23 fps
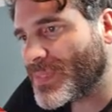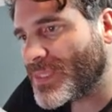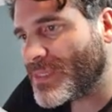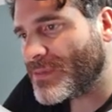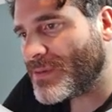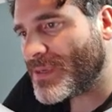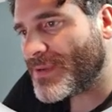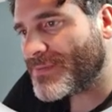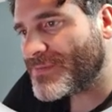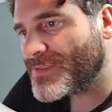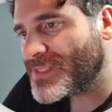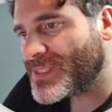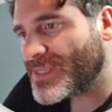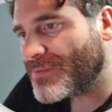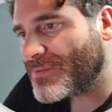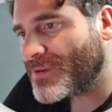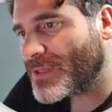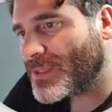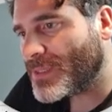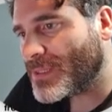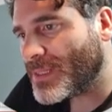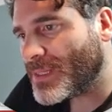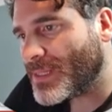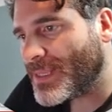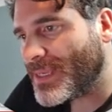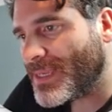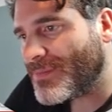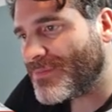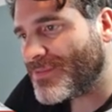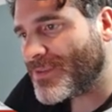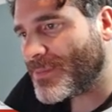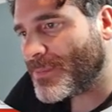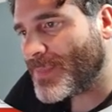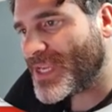You have several
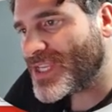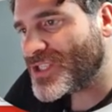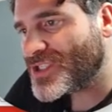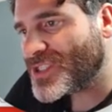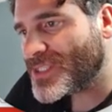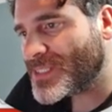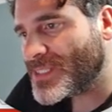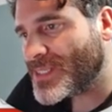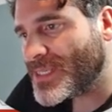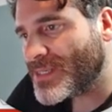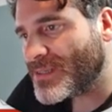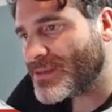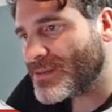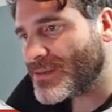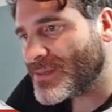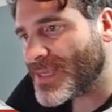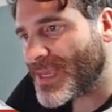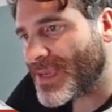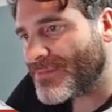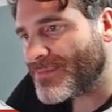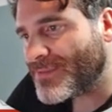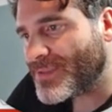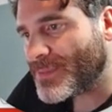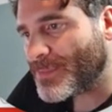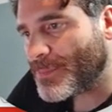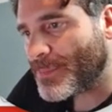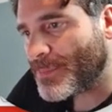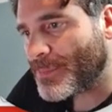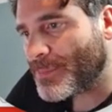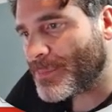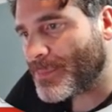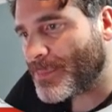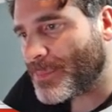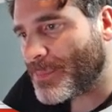information here. You have the
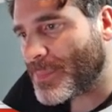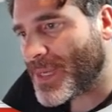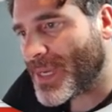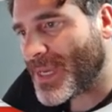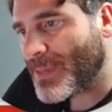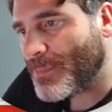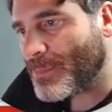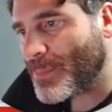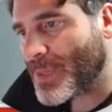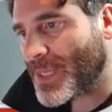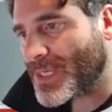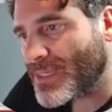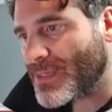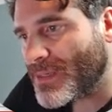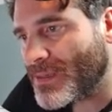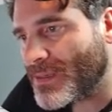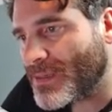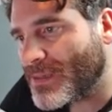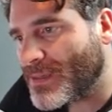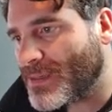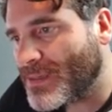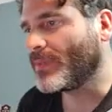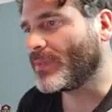buy button,